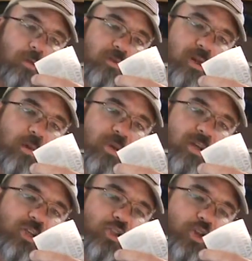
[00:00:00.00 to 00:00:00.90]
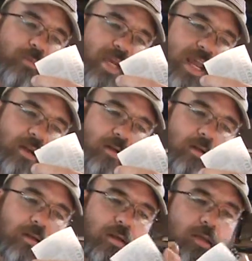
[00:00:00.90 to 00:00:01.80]
Zombie exterminator.
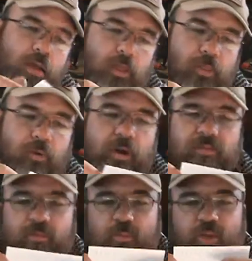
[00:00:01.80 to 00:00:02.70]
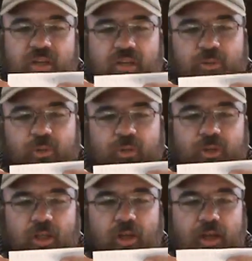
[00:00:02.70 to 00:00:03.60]
Authority for Municipal
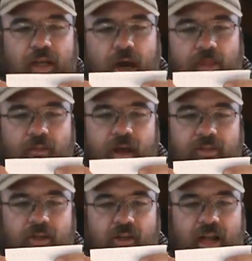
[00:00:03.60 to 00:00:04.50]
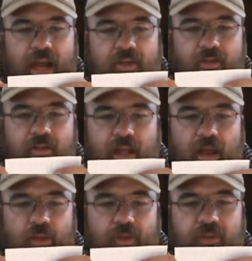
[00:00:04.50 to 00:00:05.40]
Security. Authorized under National
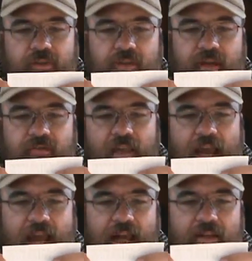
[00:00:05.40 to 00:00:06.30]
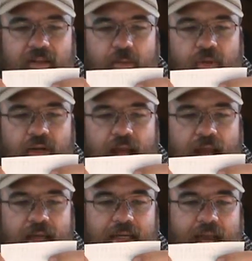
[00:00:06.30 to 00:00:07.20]
Health and Safety Act number
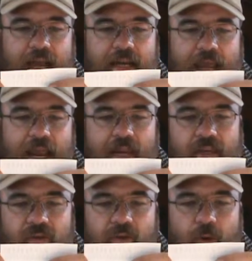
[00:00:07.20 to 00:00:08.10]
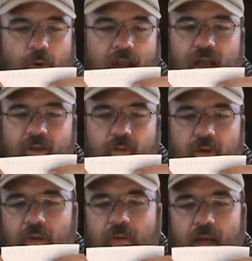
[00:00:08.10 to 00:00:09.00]

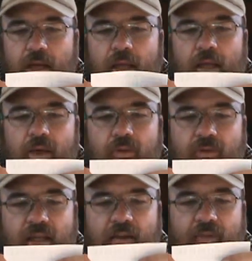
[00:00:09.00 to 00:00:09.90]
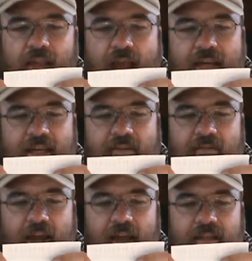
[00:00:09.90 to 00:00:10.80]
9980-33 to safely
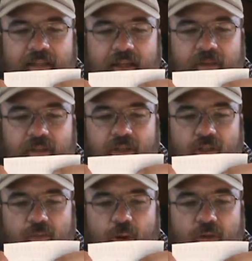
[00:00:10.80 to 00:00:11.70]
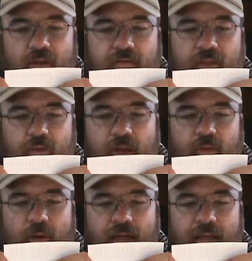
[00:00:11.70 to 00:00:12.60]
identify, extinguish, and dispose of the
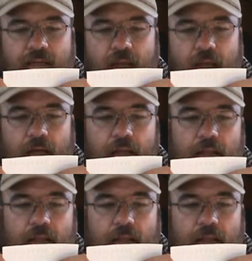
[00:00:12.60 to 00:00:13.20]
resurrected dead.